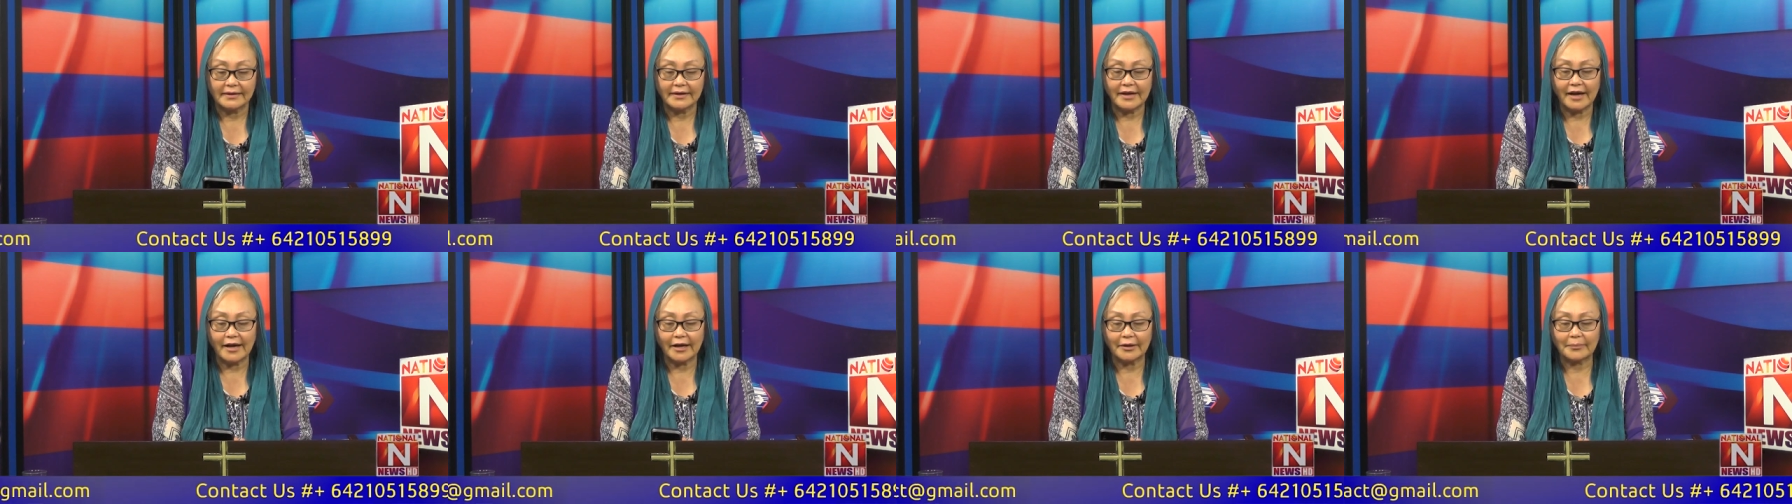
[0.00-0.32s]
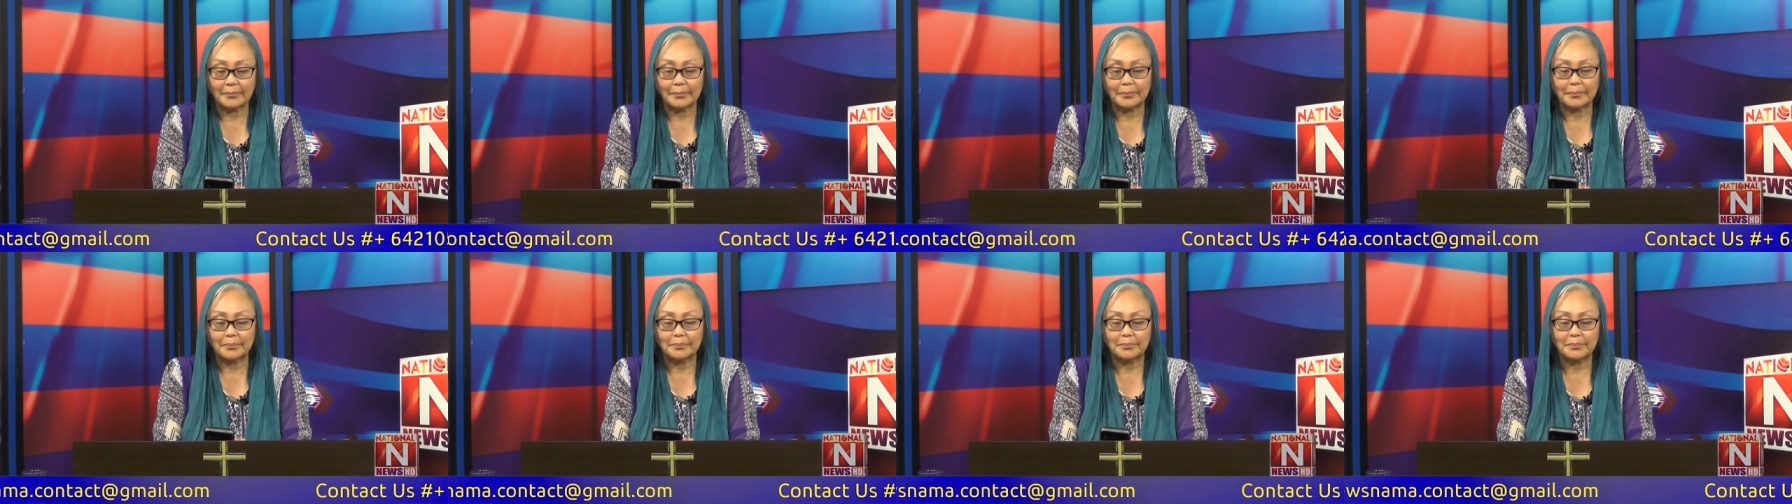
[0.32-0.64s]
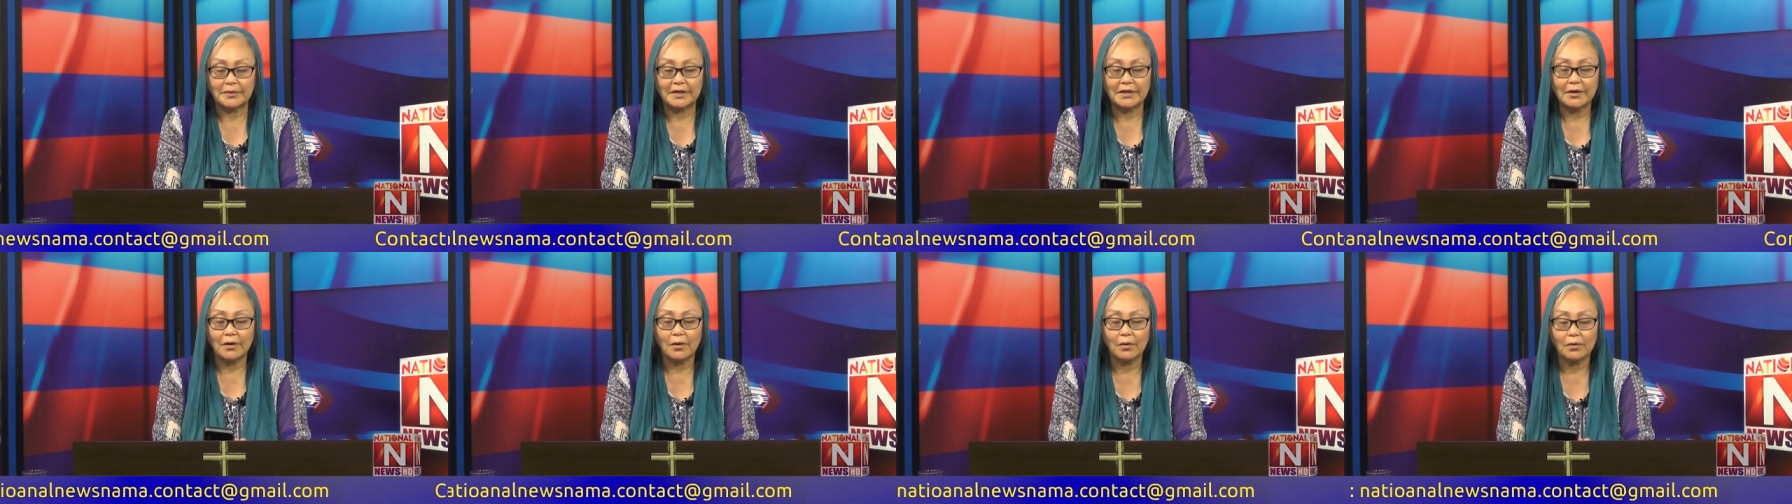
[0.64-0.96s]
Come,
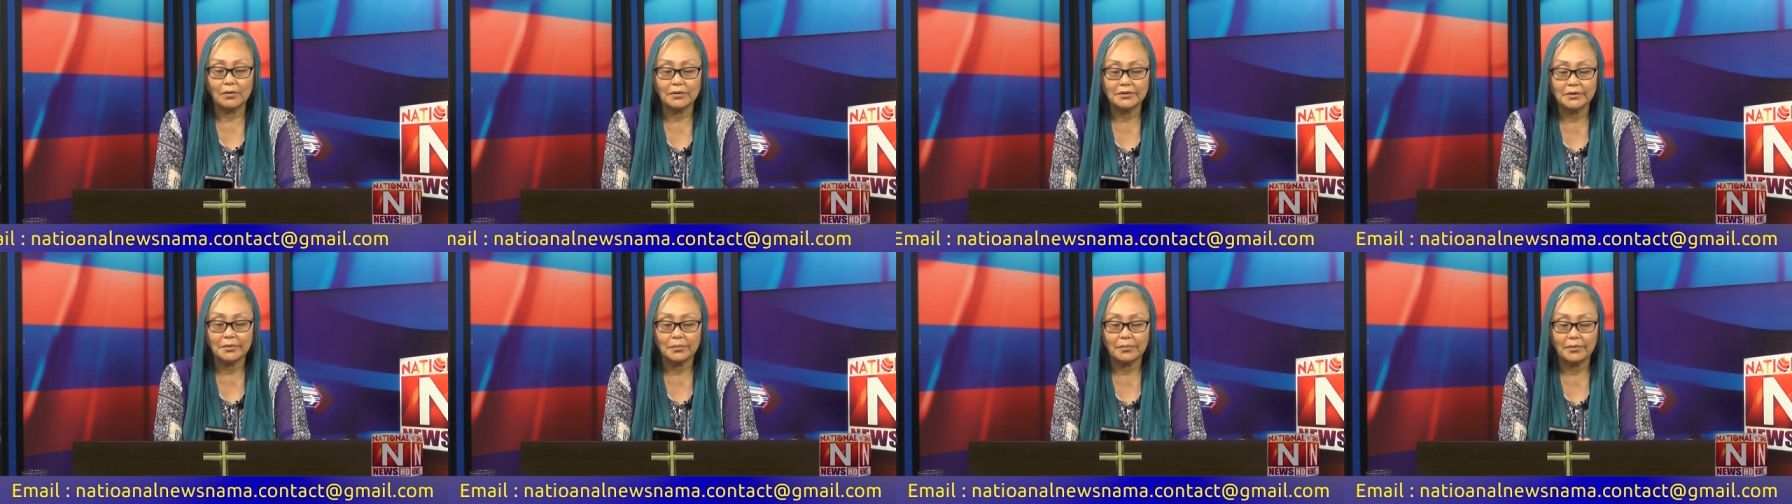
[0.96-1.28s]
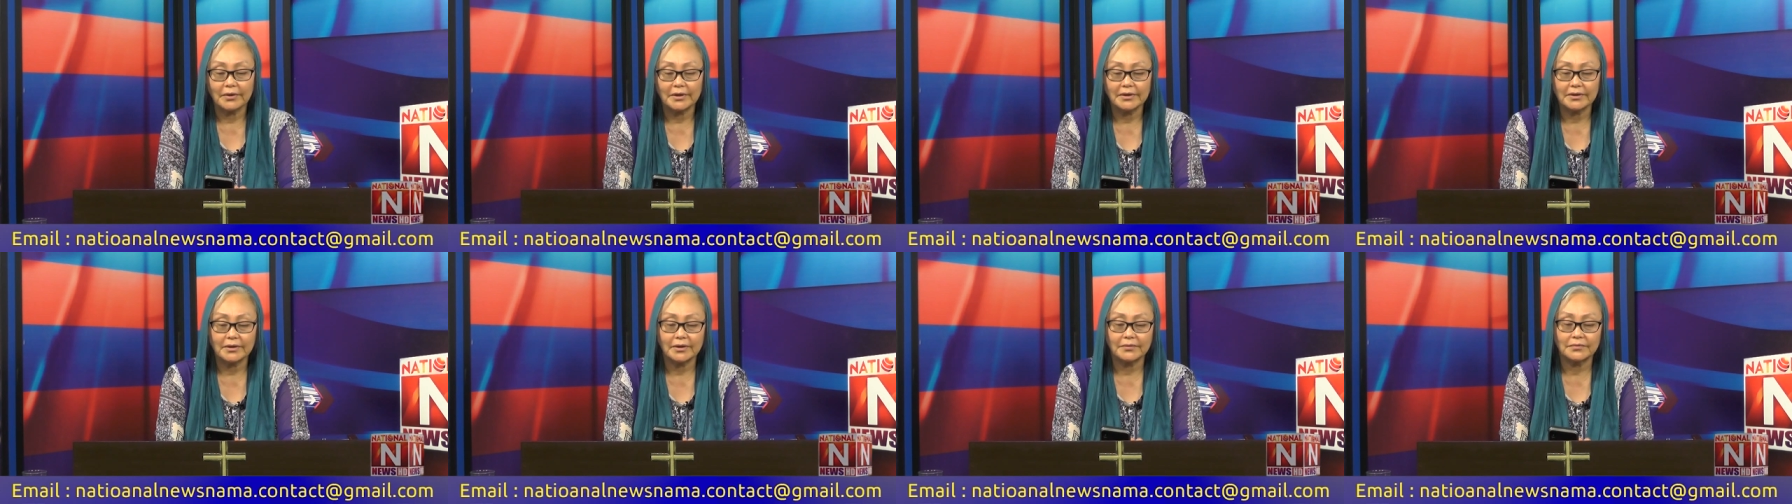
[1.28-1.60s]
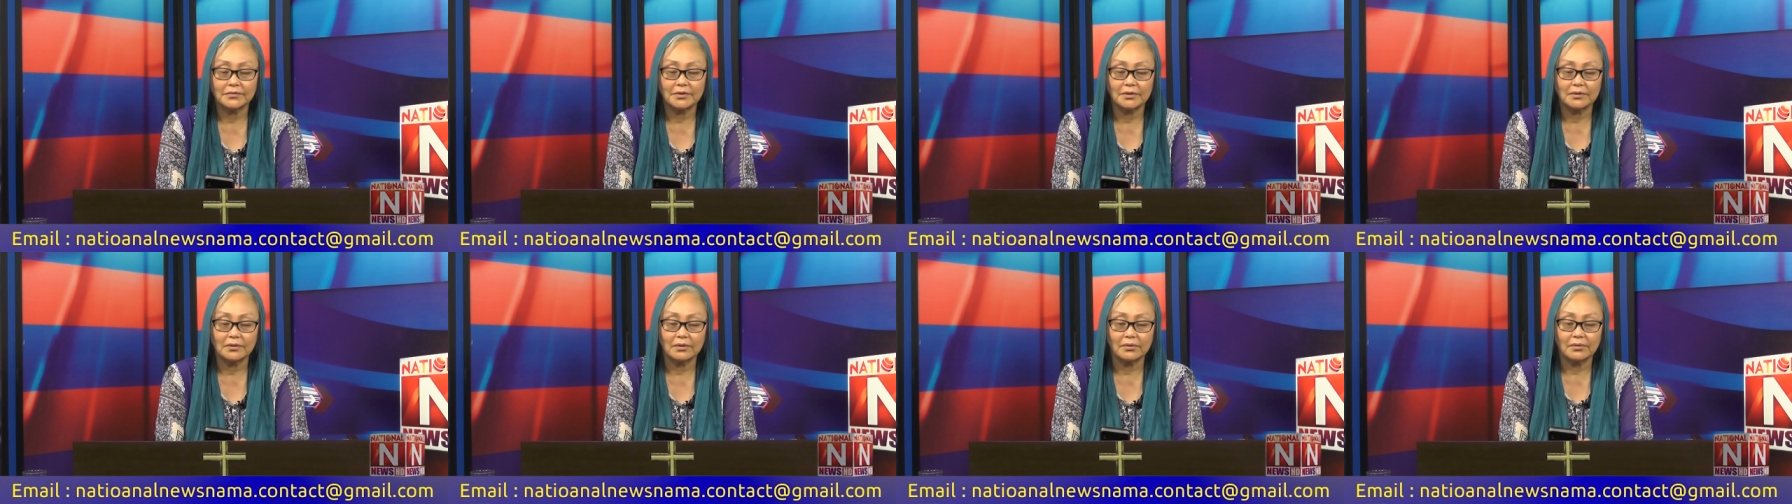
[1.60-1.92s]
behold the work
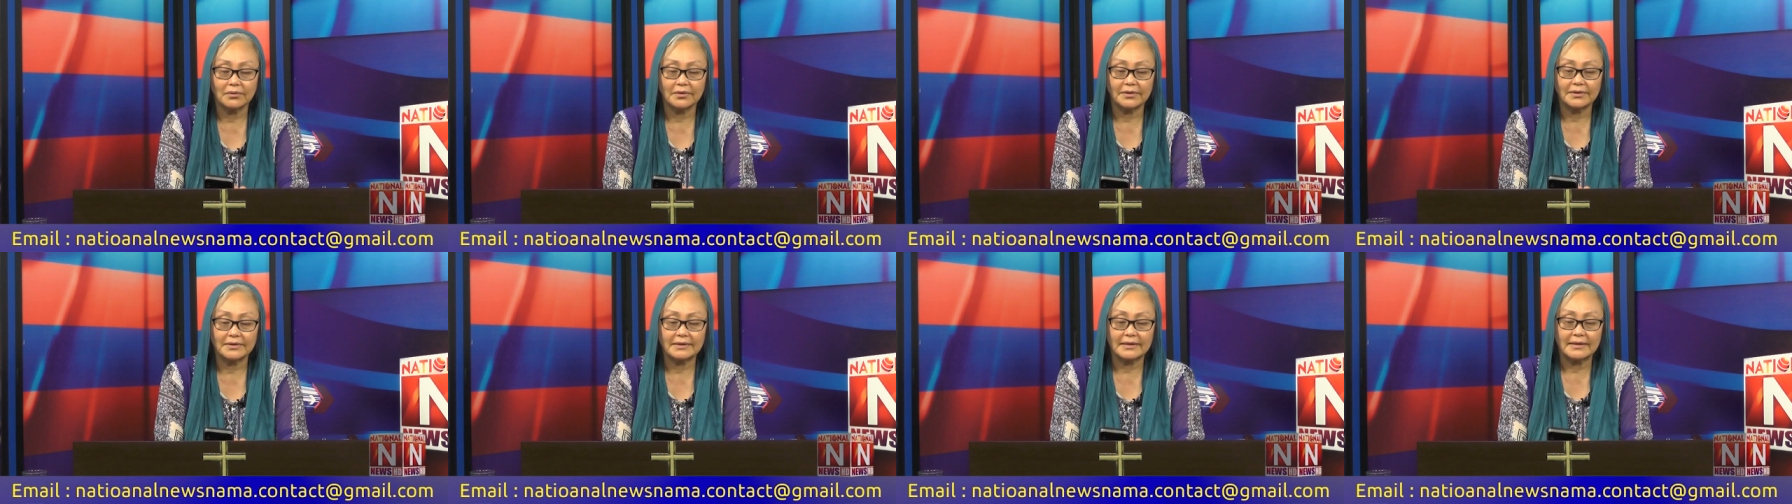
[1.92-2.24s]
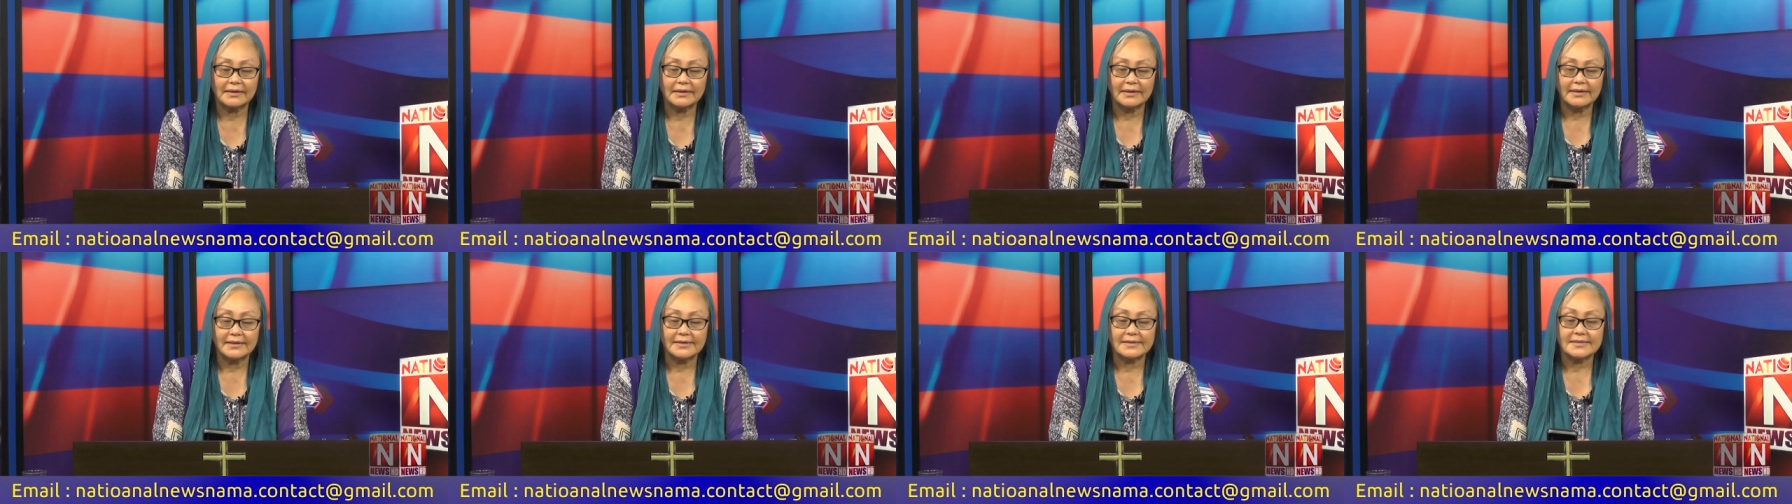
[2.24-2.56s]
of the Lord.